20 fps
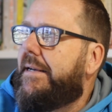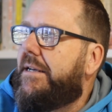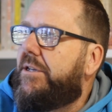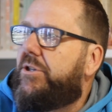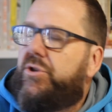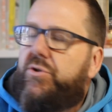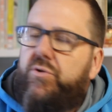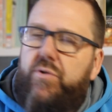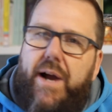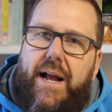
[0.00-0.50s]

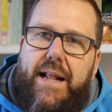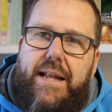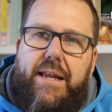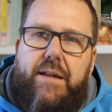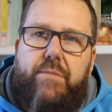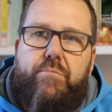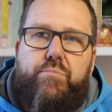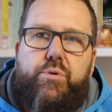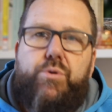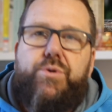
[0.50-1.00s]

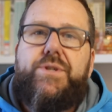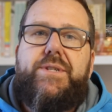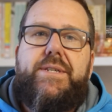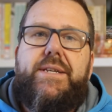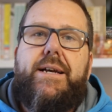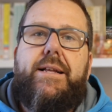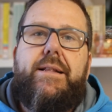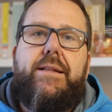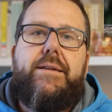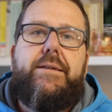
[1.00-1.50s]
Australian
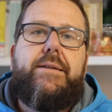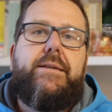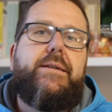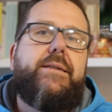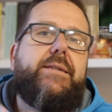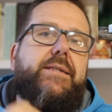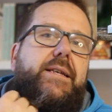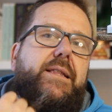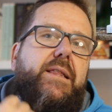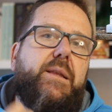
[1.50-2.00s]

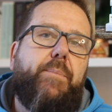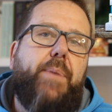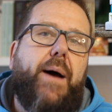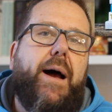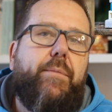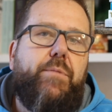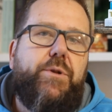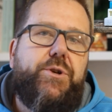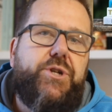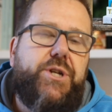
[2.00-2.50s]
booksellers and the
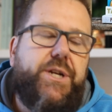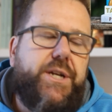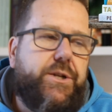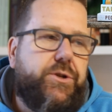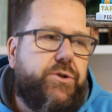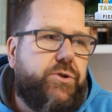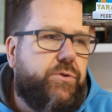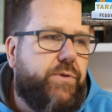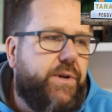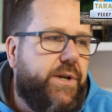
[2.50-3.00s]
publishing
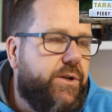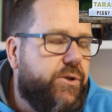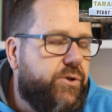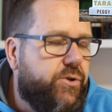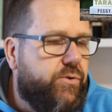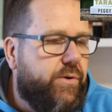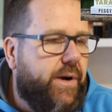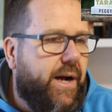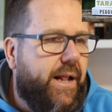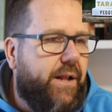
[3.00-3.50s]
industry in
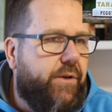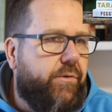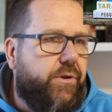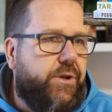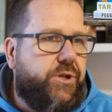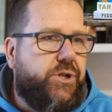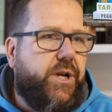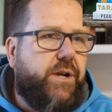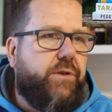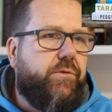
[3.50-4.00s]
Australia
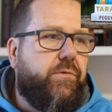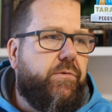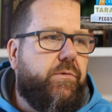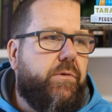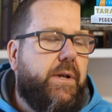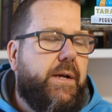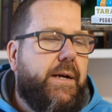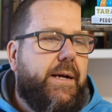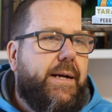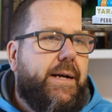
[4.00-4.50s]
in
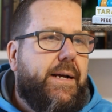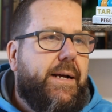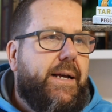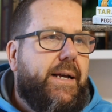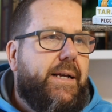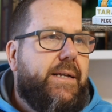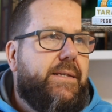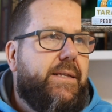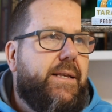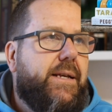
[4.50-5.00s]
general,
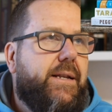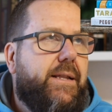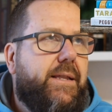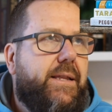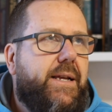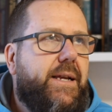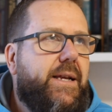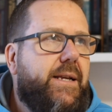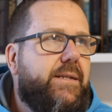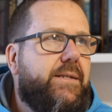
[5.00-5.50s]
is that
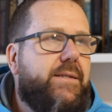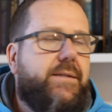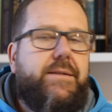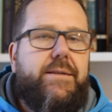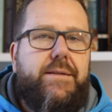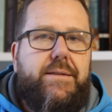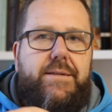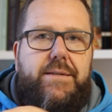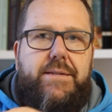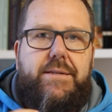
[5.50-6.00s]

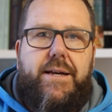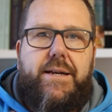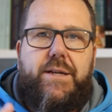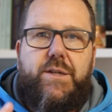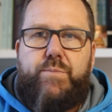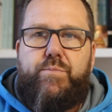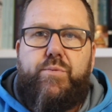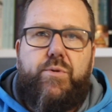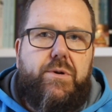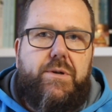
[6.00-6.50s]
these
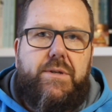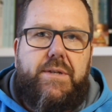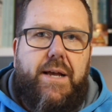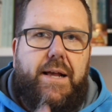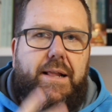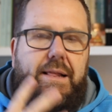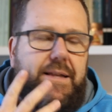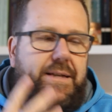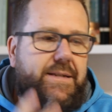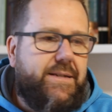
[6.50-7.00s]
six books
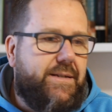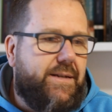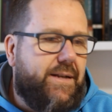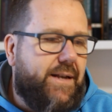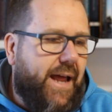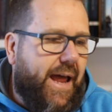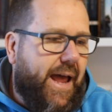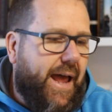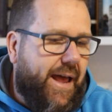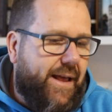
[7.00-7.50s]
are
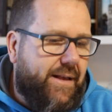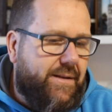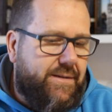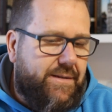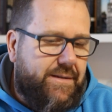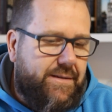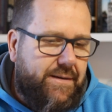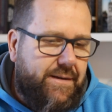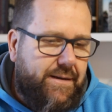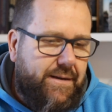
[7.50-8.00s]
listed
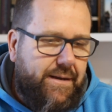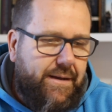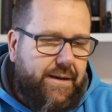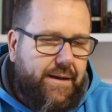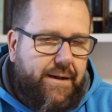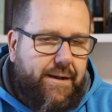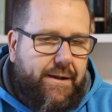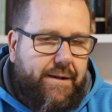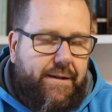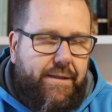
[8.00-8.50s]
as
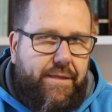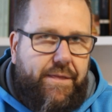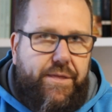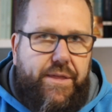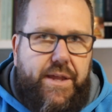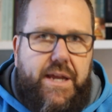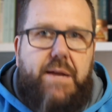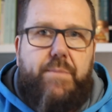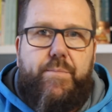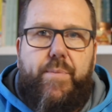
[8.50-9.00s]

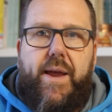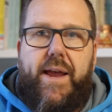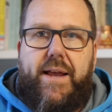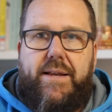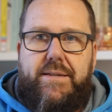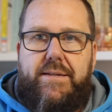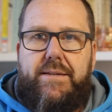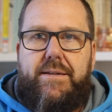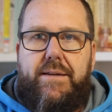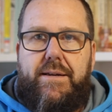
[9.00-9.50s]
the
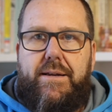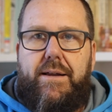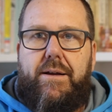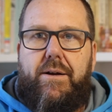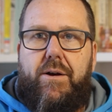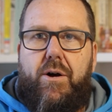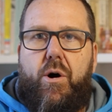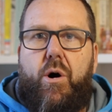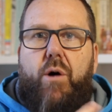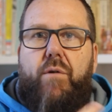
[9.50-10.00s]
best
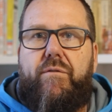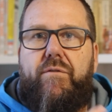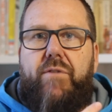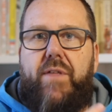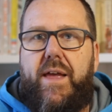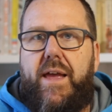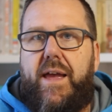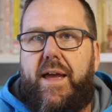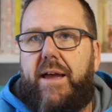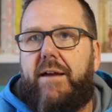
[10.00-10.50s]
of
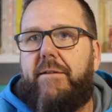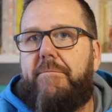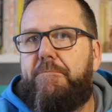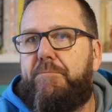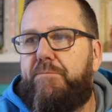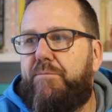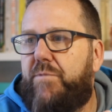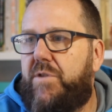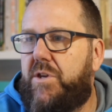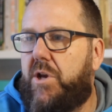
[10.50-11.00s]
their
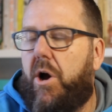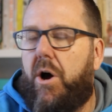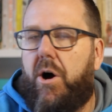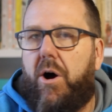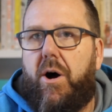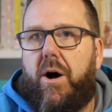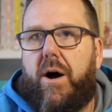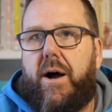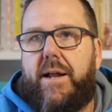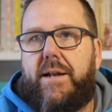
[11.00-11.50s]

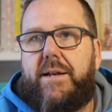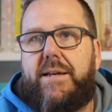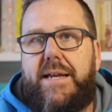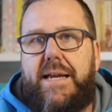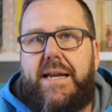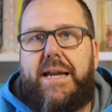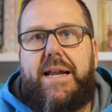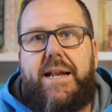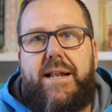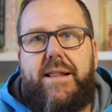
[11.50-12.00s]
kind
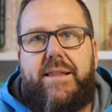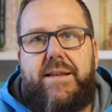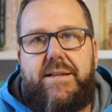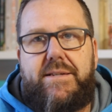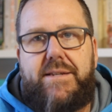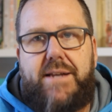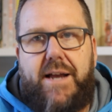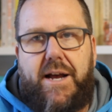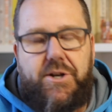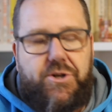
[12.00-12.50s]
in
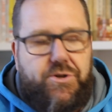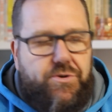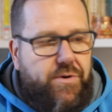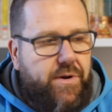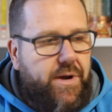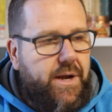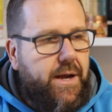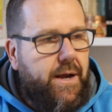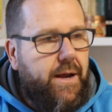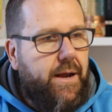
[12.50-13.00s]
this
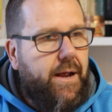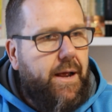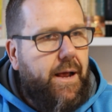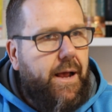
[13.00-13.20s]
country,